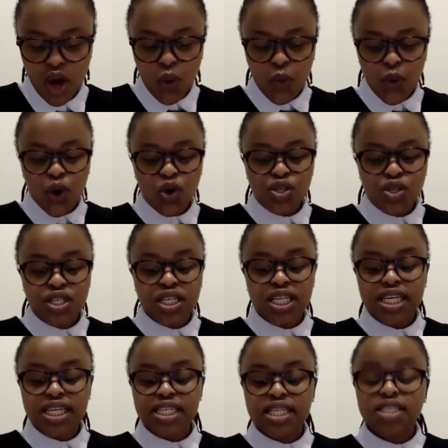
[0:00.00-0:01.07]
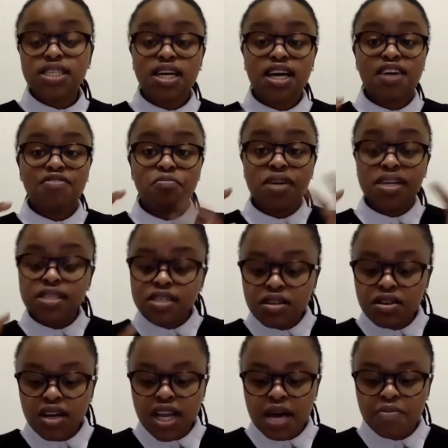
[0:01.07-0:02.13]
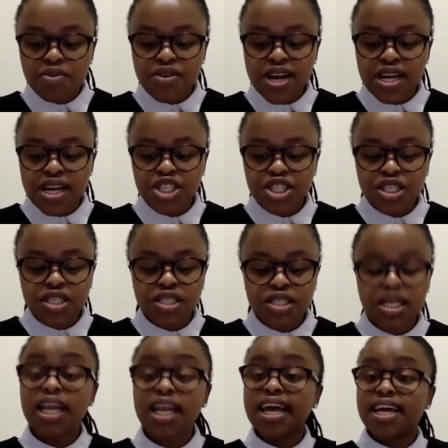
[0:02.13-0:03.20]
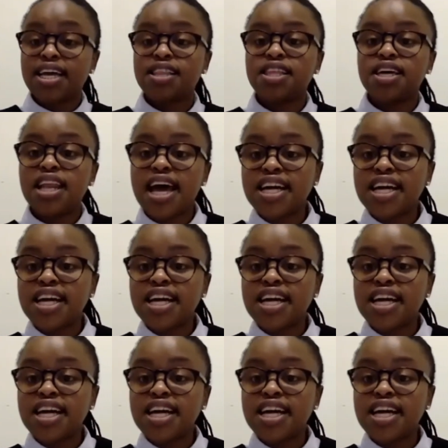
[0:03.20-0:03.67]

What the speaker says: We also need intergovernmental collaborations, like in the